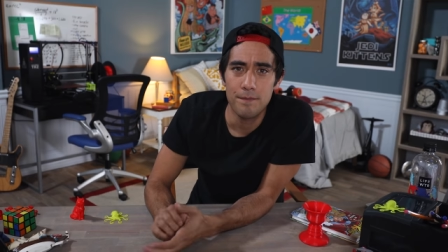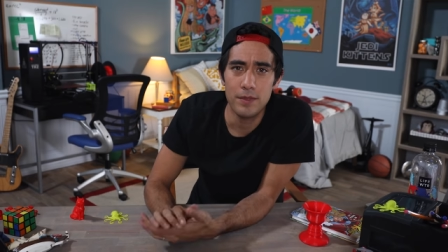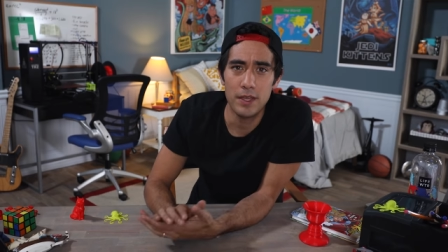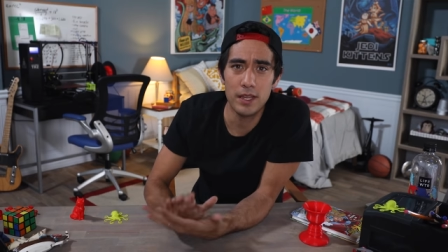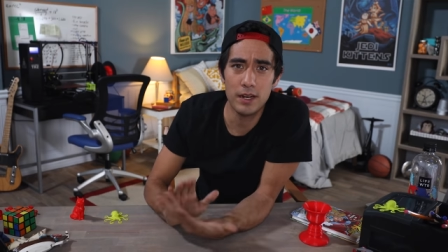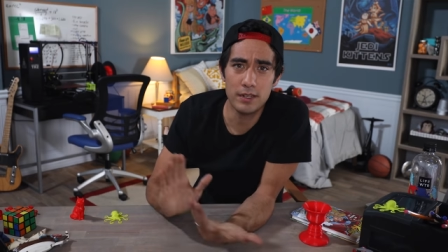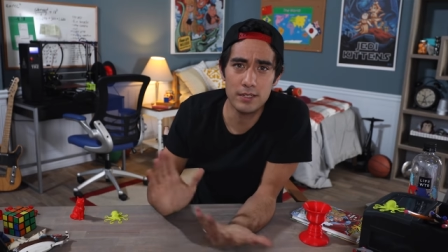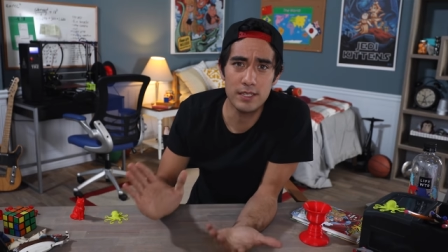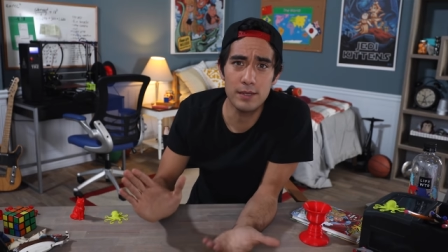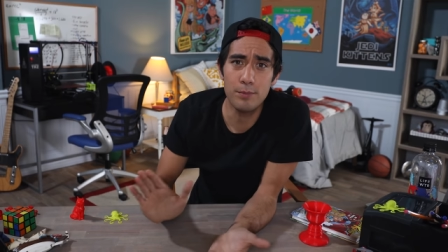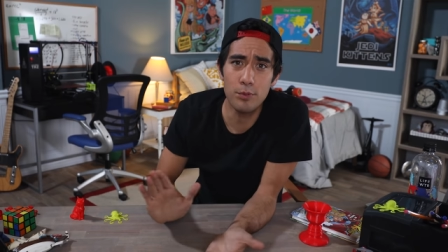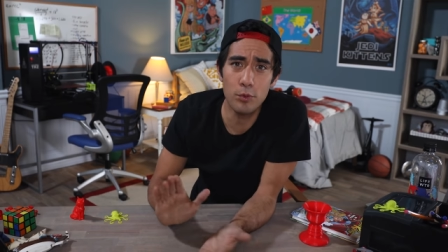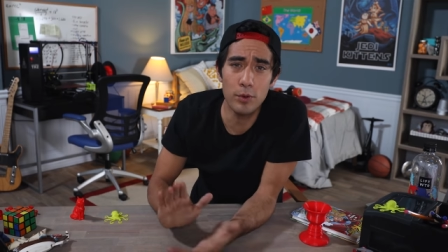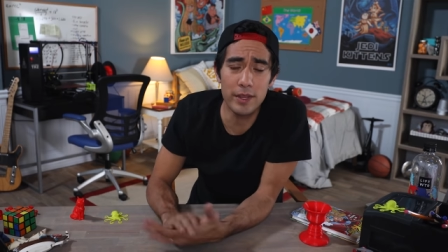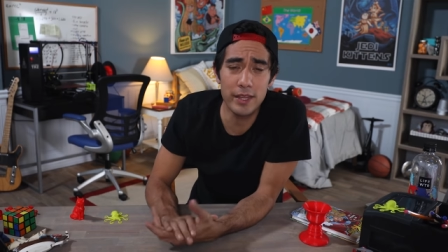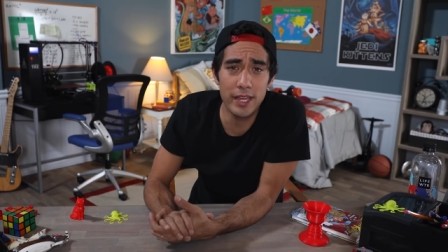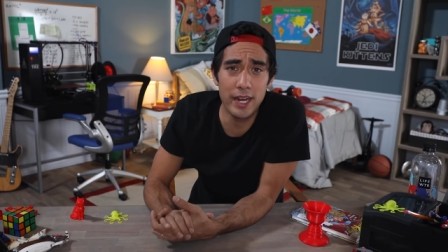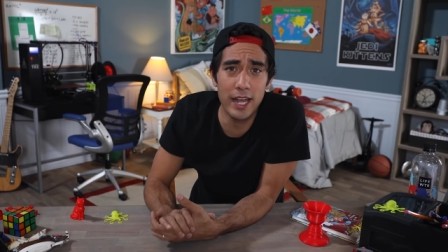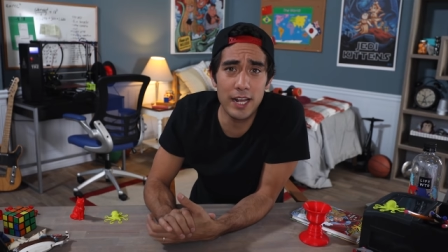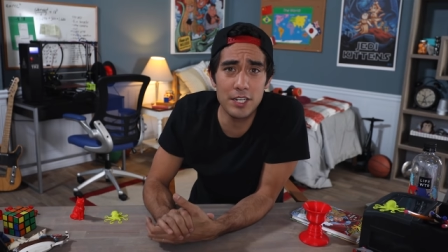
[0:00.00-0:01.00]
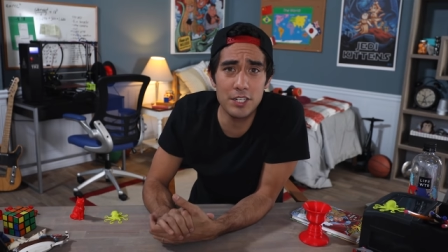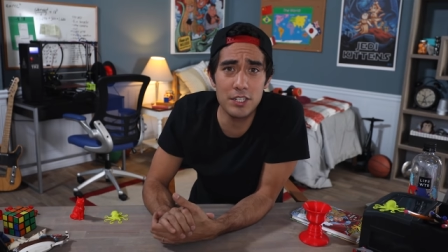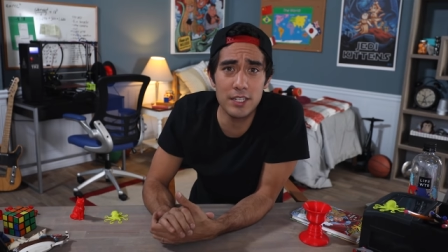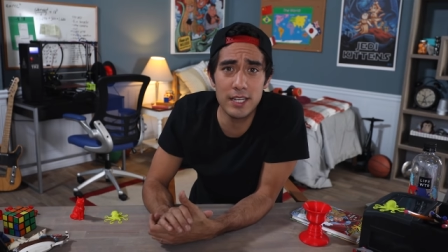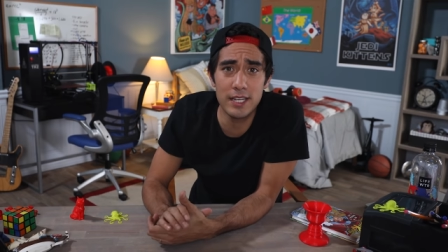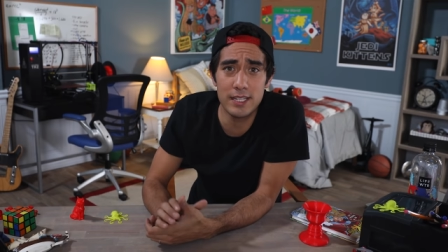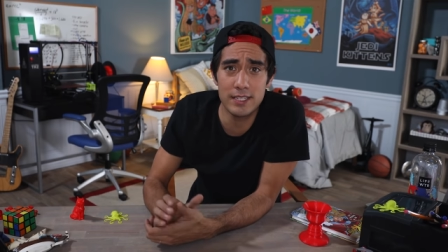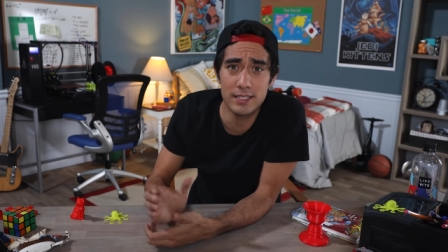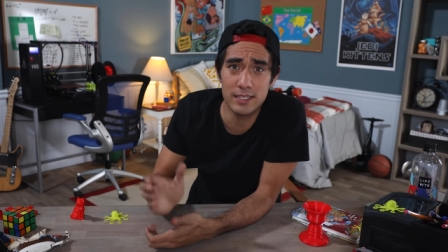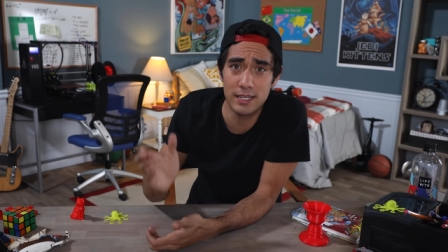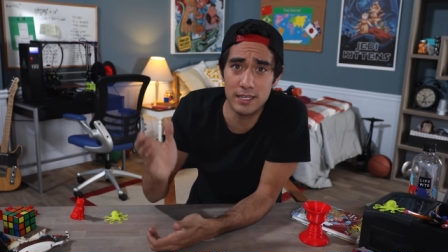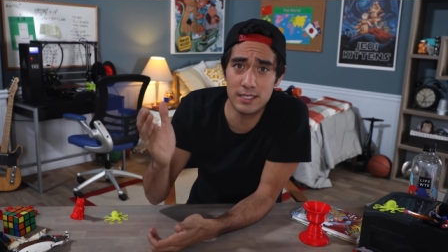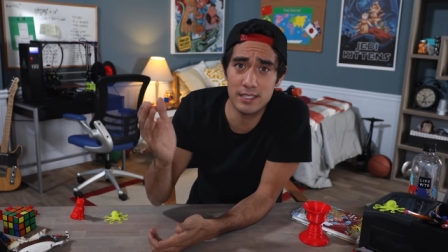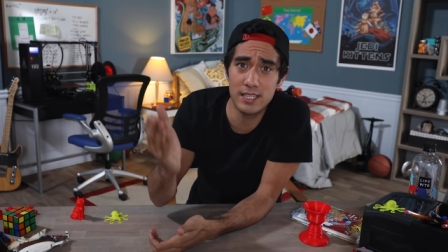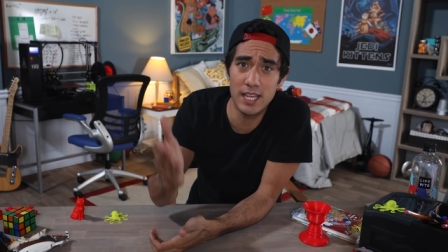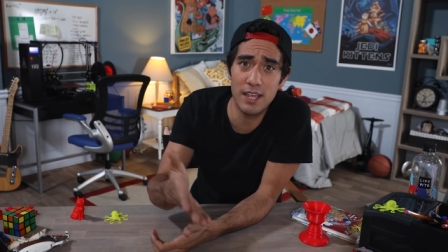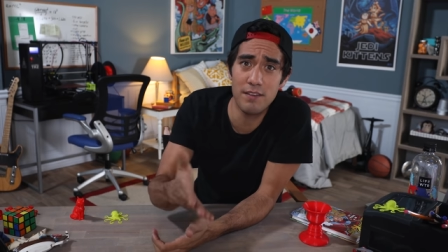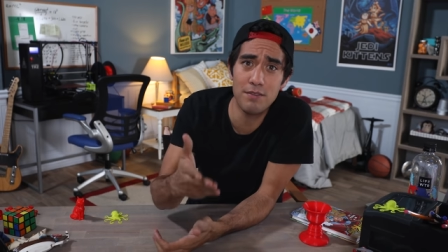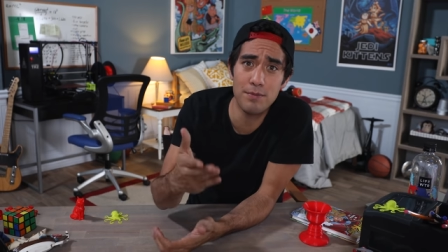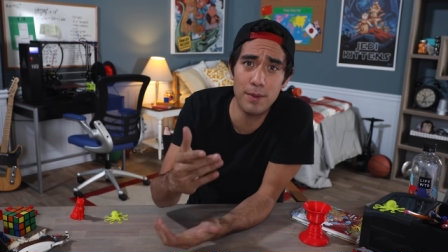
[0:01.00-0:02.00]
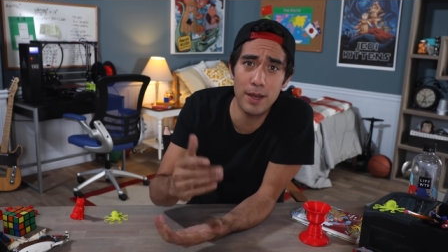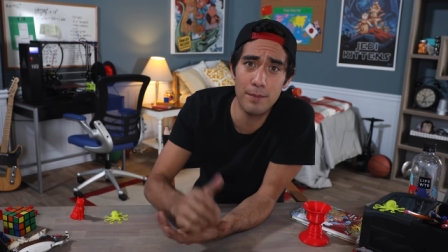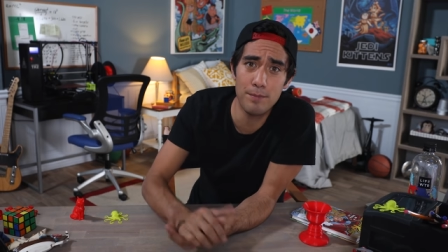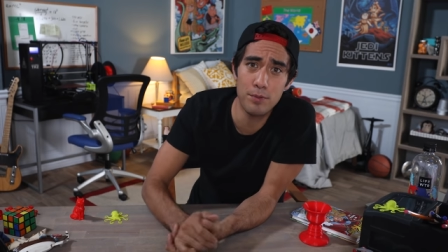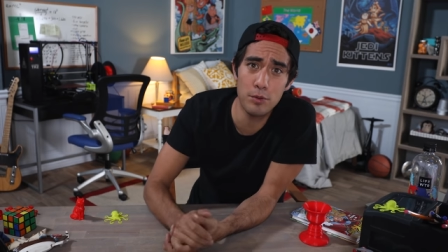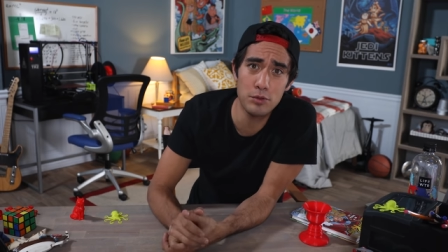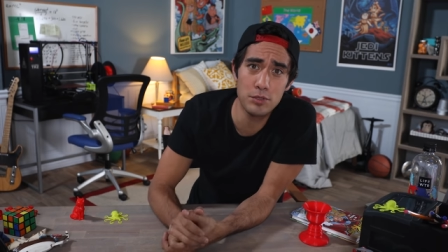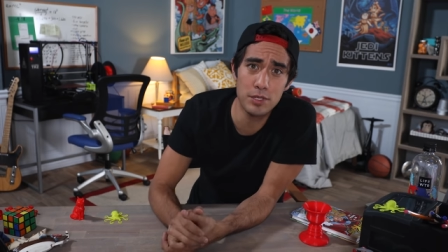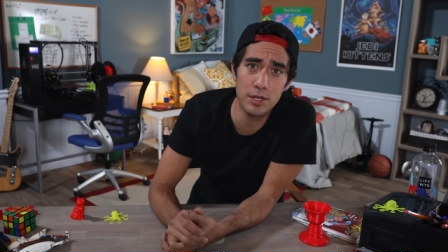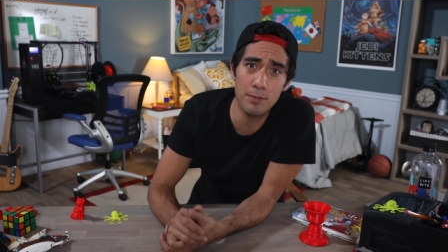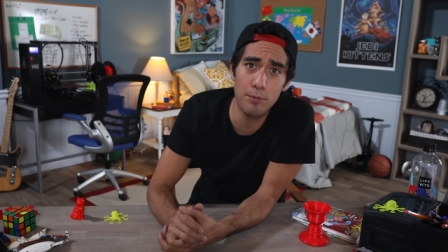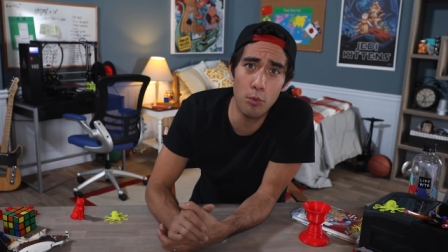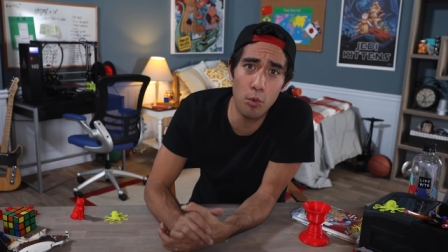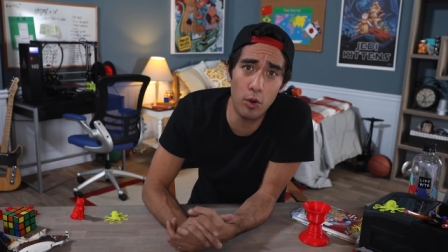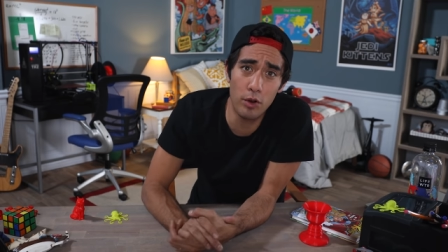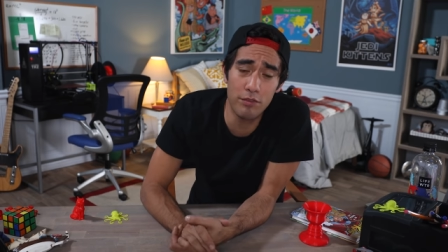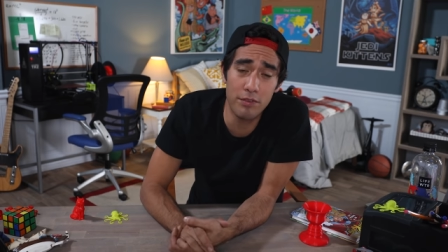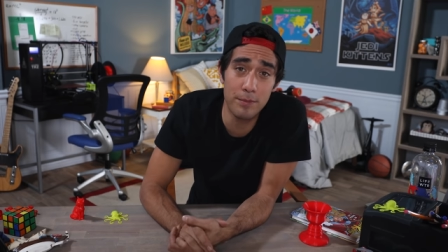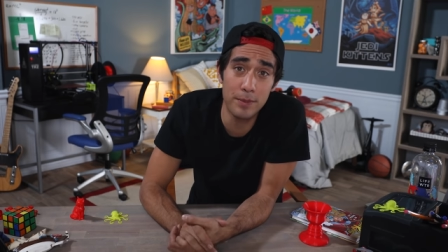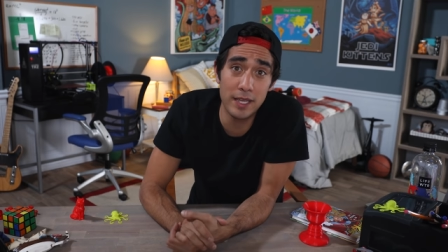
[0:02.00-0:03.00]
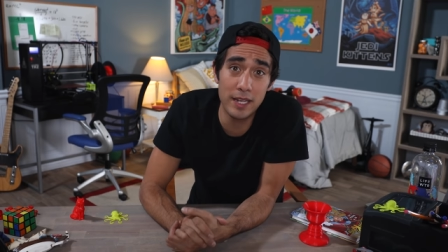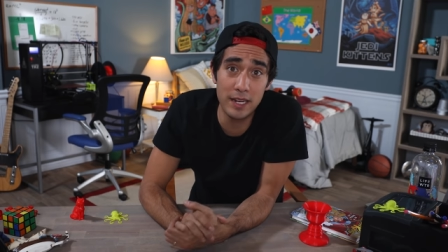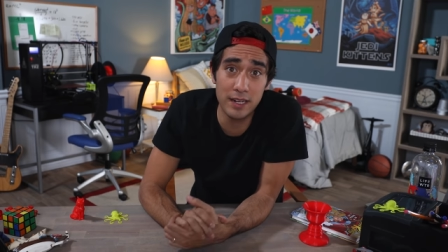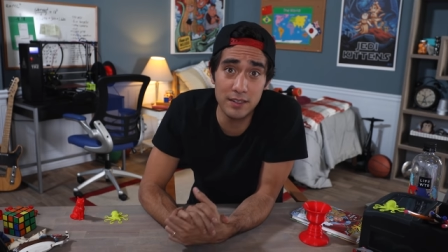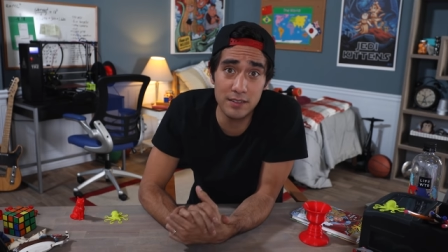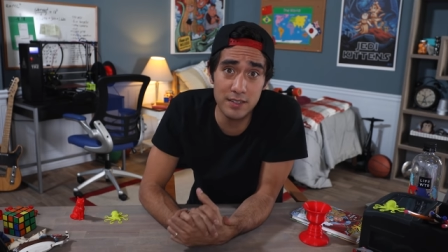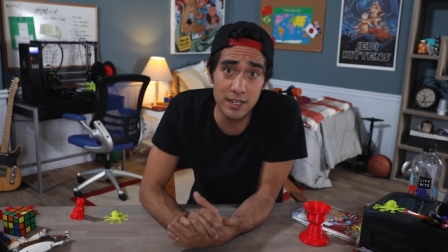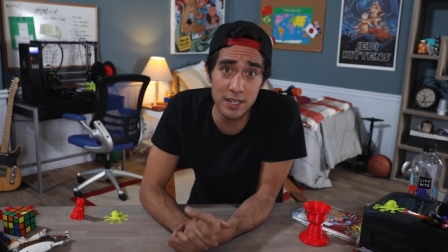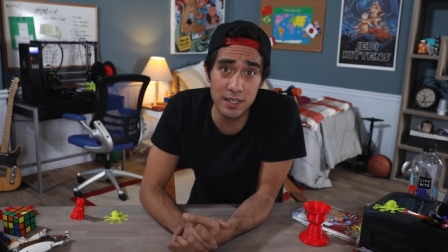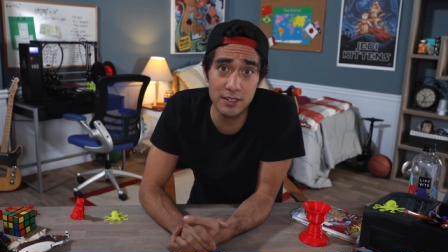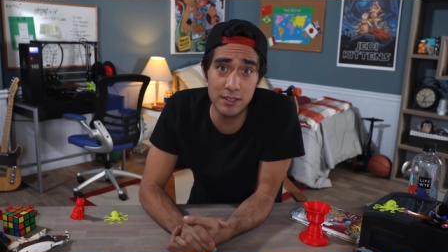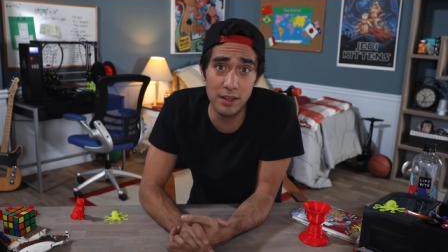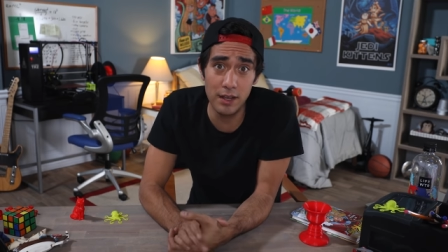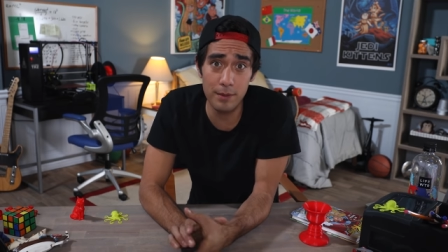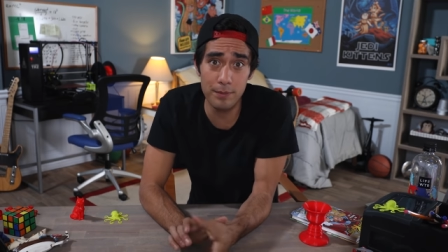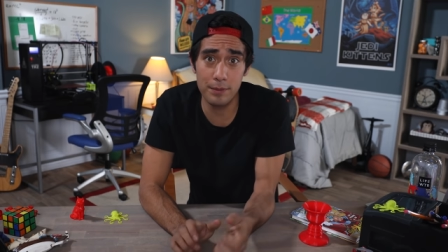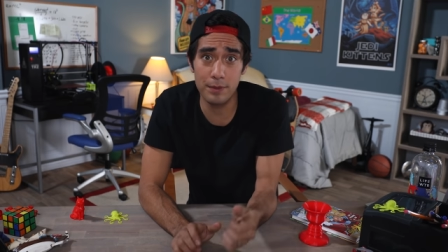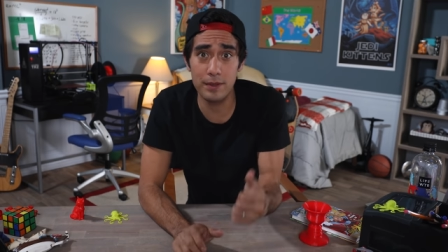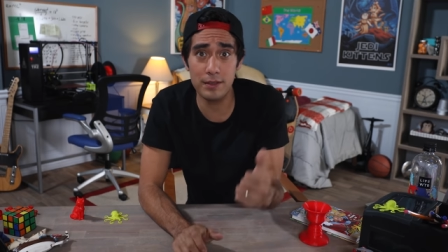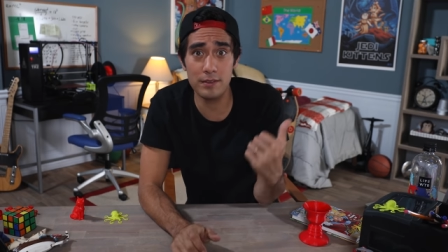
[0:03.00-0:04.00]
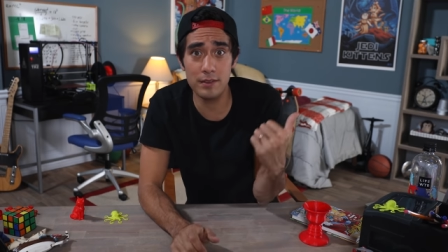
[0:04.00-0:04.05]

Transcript: And a simple one that actually has saved my boosted board from getting dinged up